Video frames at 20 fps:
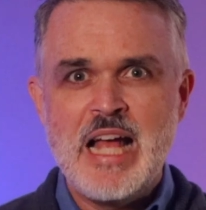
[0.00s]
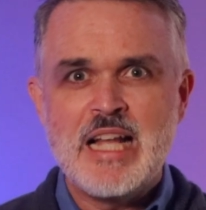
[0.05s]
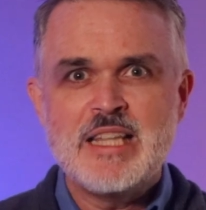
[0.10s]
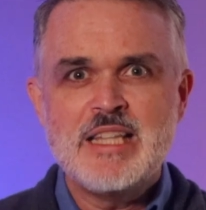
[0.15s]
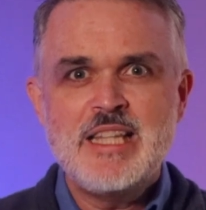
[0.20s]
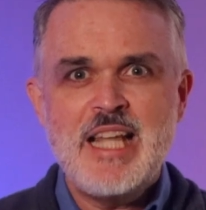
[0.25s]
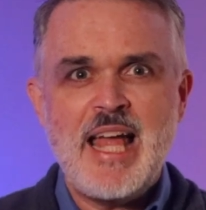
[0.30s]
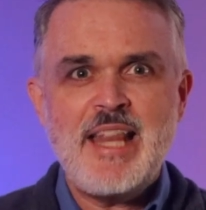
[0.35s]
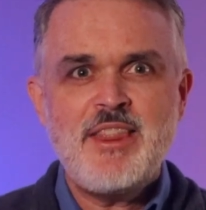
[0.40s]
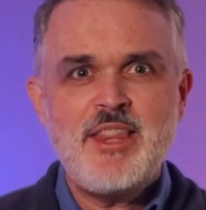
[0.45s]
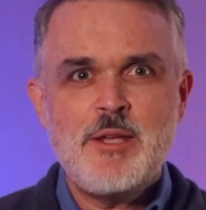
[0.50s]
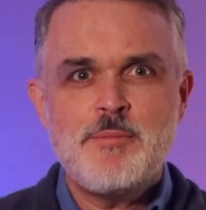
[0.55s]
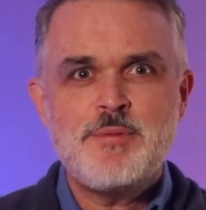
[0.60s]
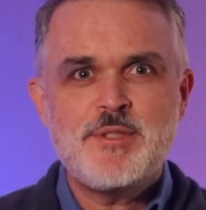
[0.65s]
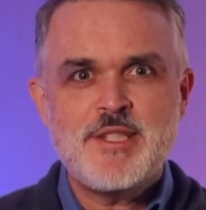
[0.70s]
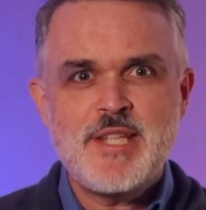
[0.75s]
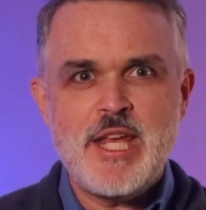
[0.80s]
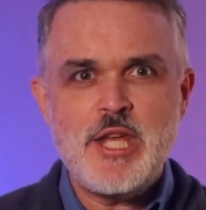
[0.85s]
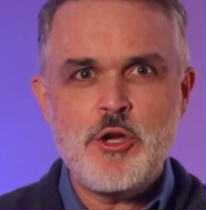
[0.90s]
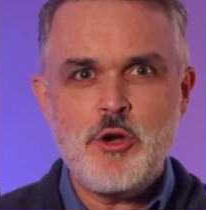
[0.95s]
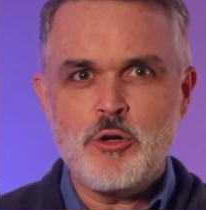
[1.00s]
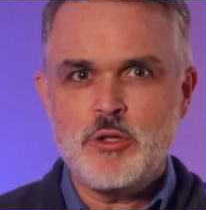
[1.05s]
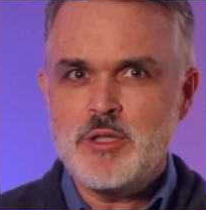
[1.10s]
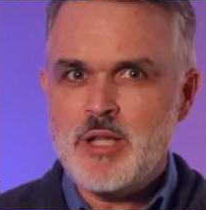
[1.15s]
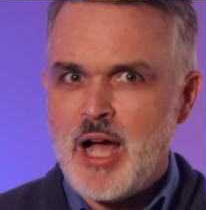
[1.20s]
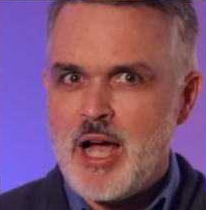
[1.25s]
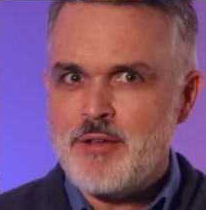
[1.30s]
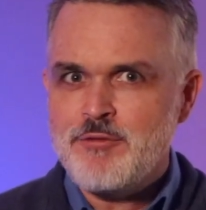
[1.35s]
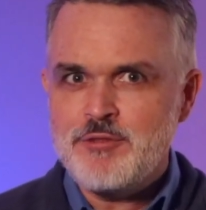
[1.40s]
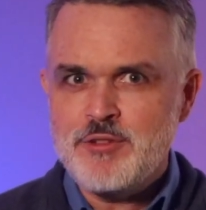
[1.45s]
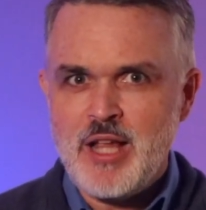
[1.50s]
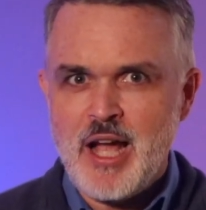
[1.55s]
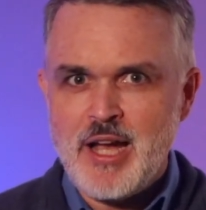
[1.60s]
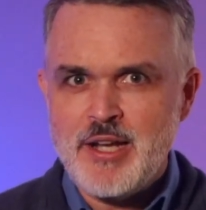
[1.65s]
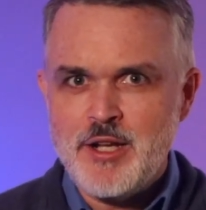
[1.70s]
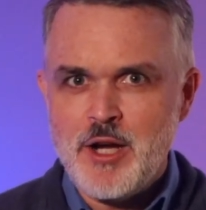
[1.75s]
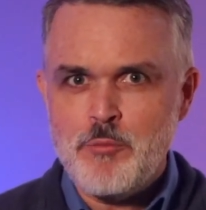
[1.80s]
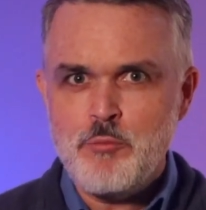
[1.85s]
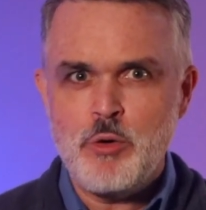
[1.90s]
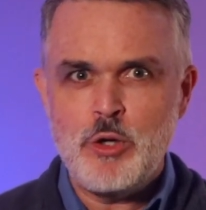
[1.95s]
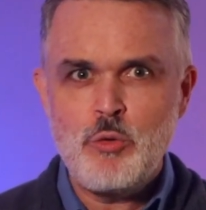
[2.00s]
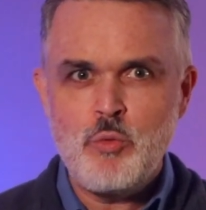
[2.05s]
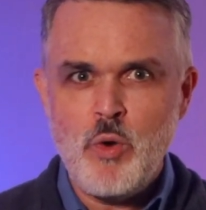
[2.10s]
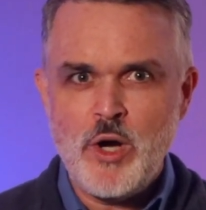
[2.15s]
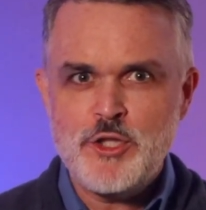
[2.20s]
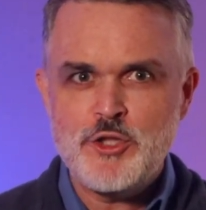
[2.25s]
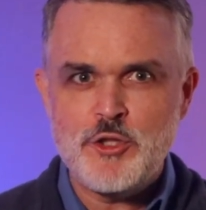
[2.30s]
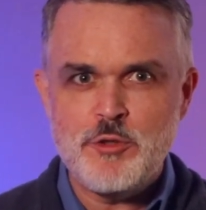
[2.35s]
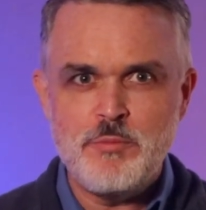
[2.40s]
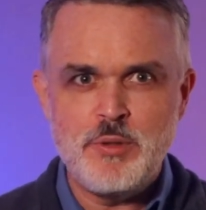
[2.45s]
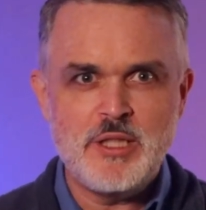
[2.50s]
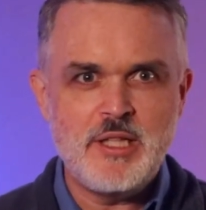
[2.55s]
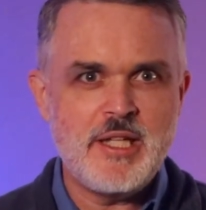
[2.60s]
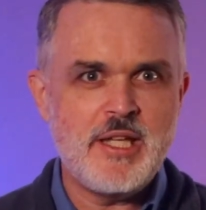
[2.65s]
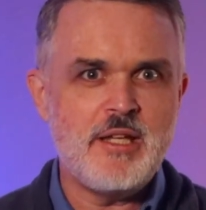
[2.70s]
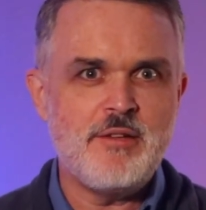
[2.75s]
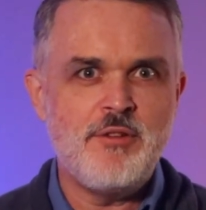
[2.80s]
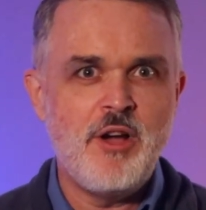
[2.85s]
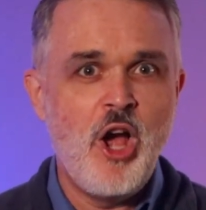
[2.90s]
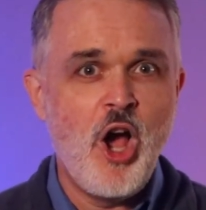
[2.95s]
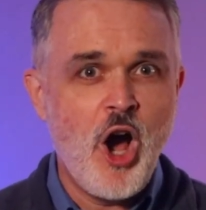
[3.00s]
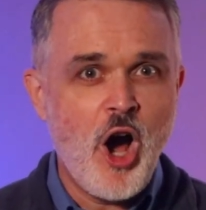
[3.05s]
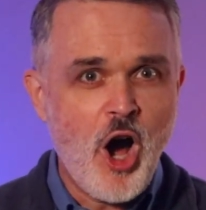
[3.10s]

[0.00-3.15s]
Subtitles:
Let them see your life line up with what you believe.